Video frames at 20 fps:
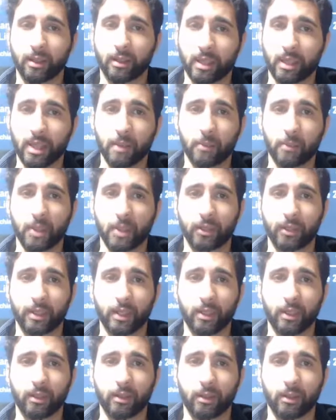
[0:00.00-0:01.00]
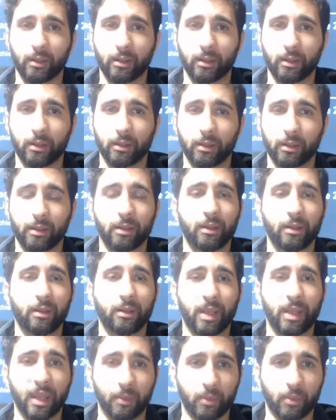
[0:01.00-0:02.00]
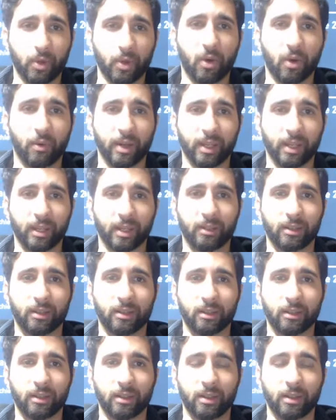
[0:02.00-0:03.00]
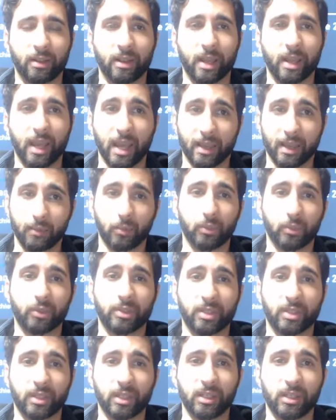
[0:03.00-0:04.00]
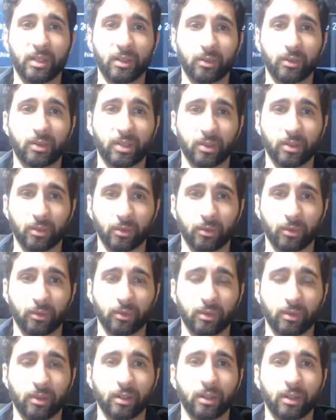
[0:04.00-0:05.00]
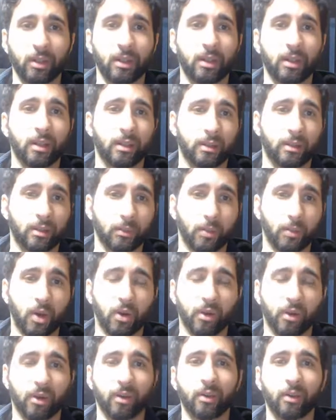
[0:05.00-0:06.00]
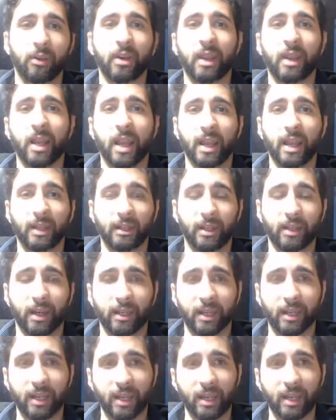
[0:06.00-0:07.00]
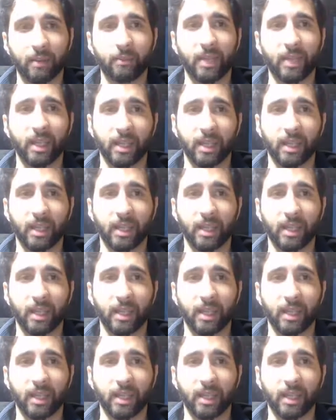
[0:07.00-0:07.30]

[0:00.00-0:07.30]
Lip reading: keep building, keep growing, and we'll see you soon tomorrow at 9 a.m.